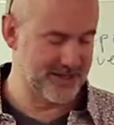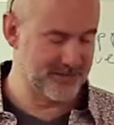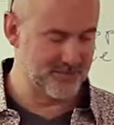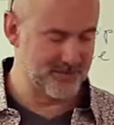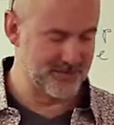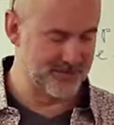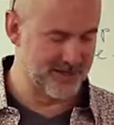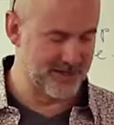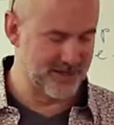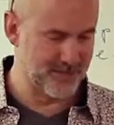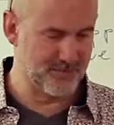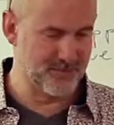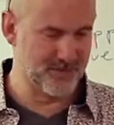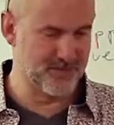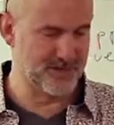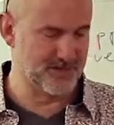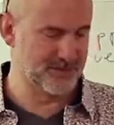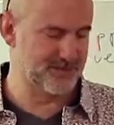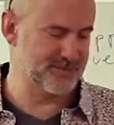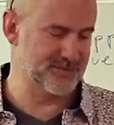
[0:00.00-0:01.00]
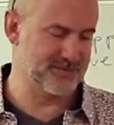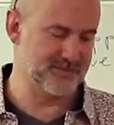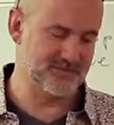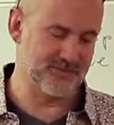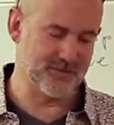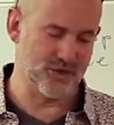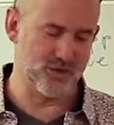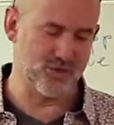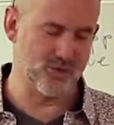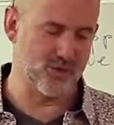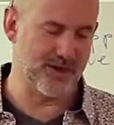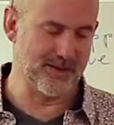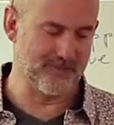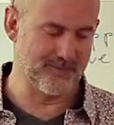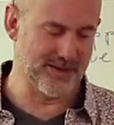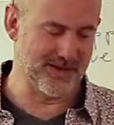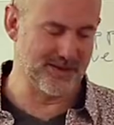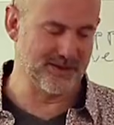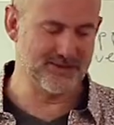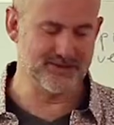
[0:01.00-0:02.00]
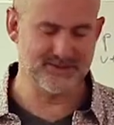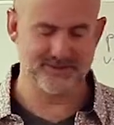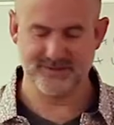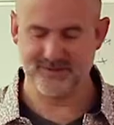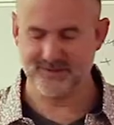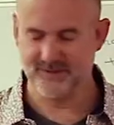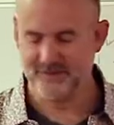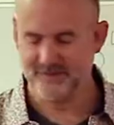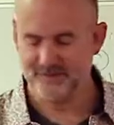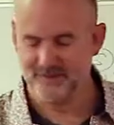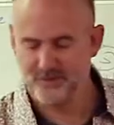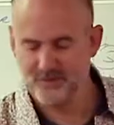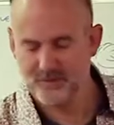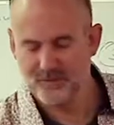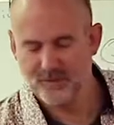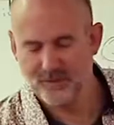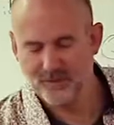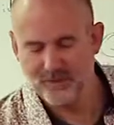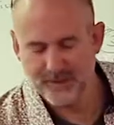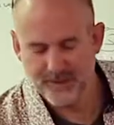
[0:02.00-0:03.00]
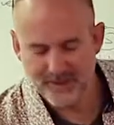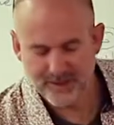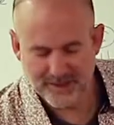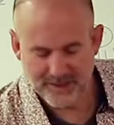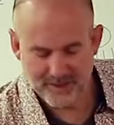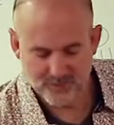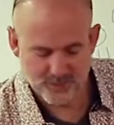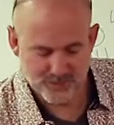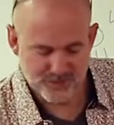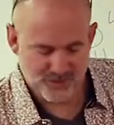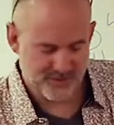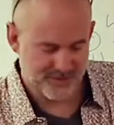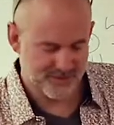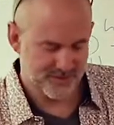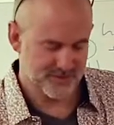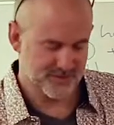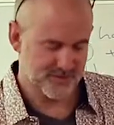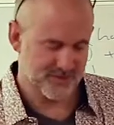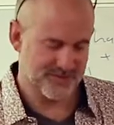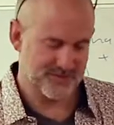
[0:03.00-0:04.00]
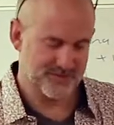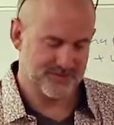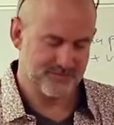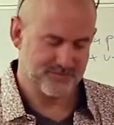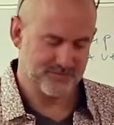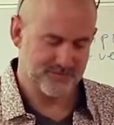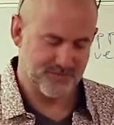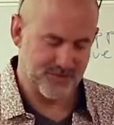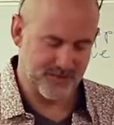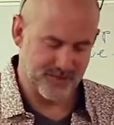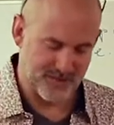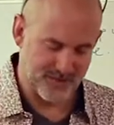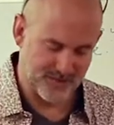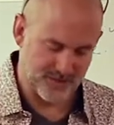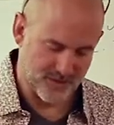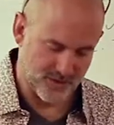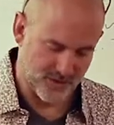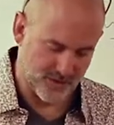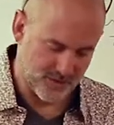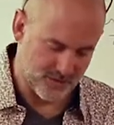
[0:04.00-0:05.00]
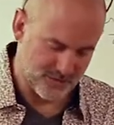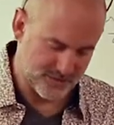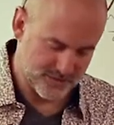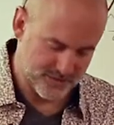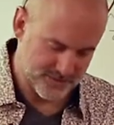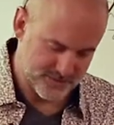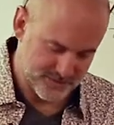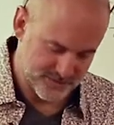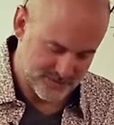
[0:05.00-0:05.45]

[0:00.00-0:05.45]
to keep it there, but it's not quite balanced. And we'll try this one and hold.